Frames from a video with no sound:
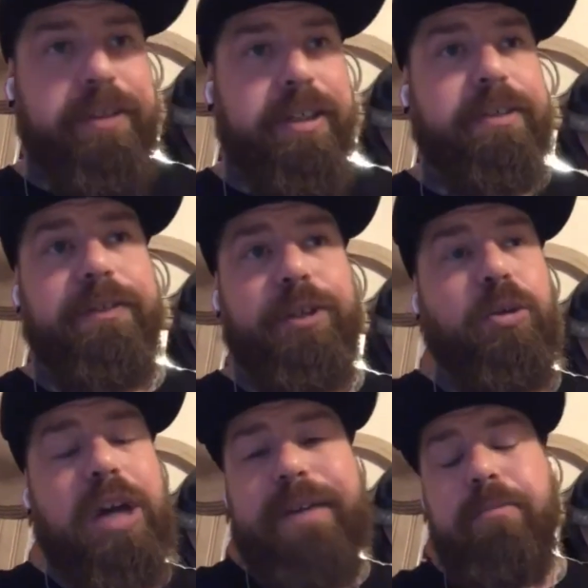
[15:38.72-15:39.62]
if if you
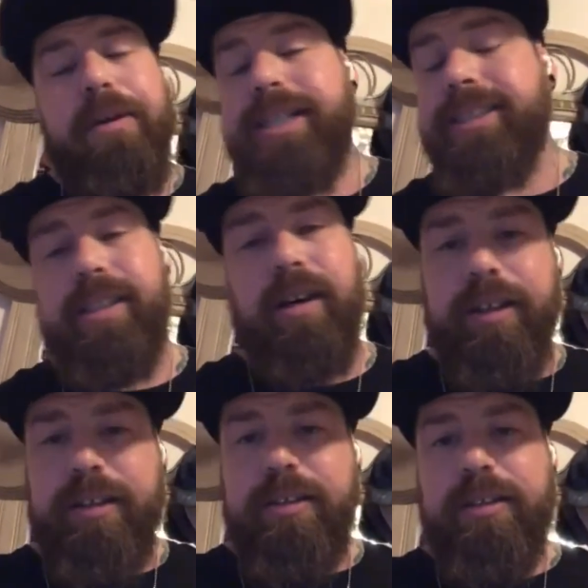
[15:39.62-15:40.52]
don't have your mindset on
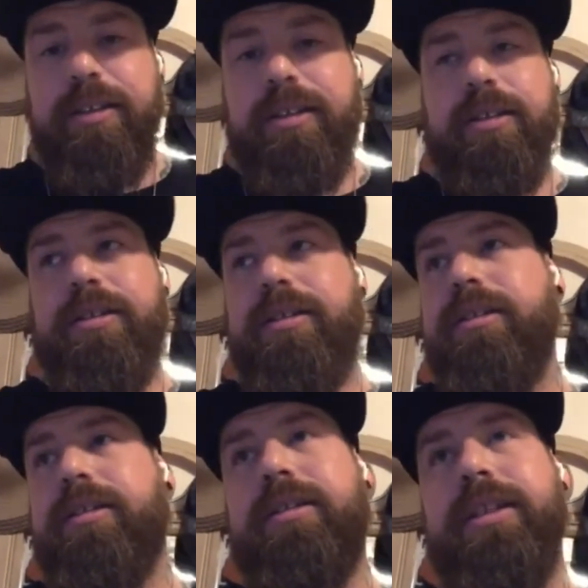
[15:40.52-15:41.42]
it,
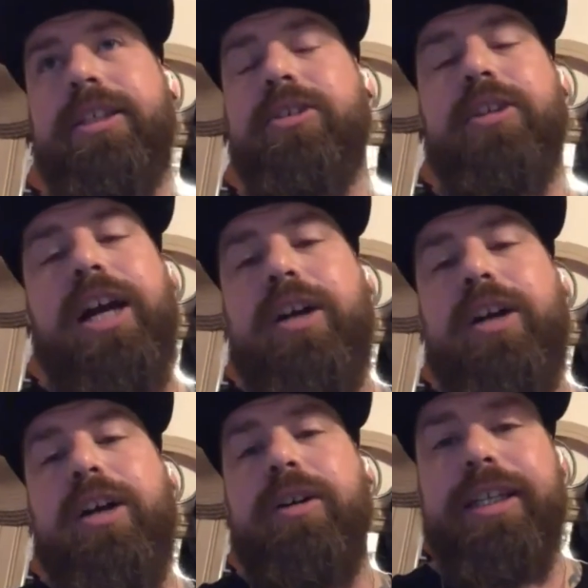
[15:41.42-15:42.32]
then you're not
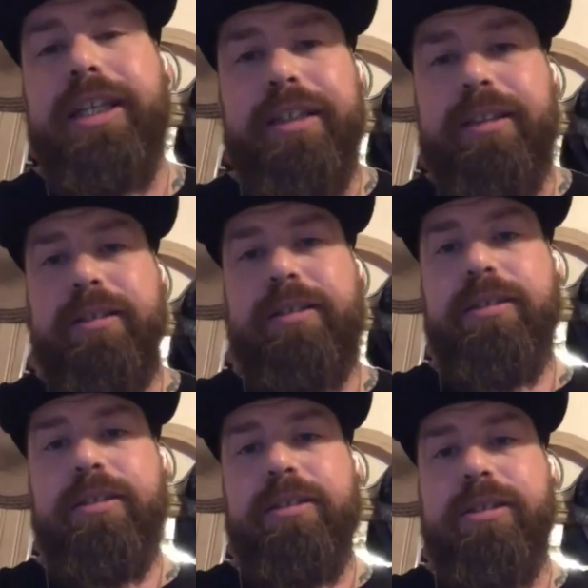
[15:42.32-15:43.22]
going to get it.
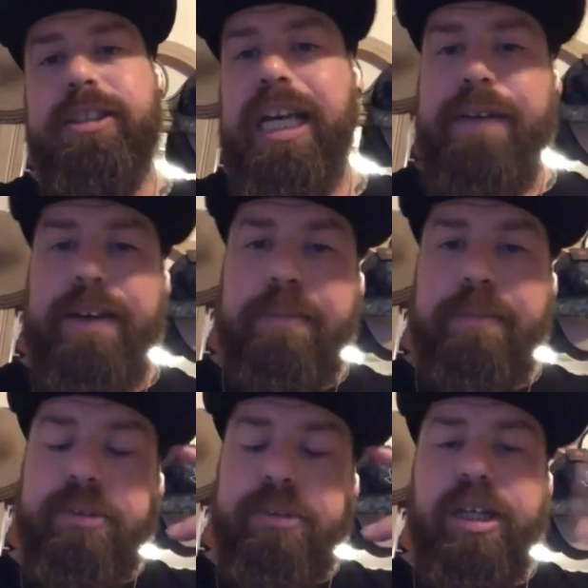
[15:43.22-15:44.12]
You just gotta have that.
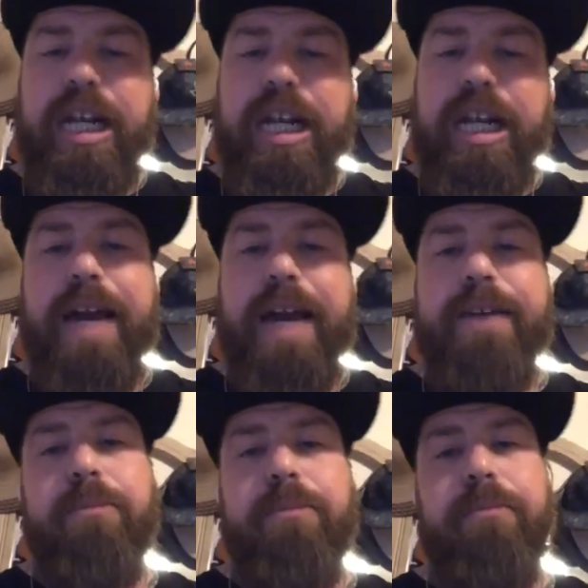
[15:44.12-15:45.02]
You gotta have
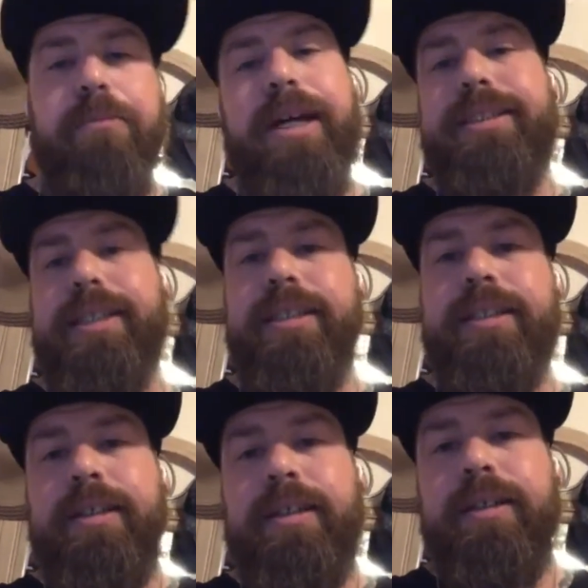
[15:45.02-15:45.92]
your
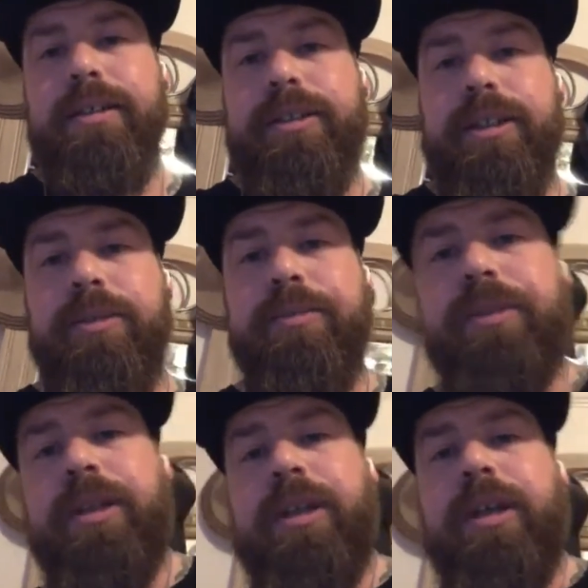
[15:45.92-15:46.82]
mindset. You know,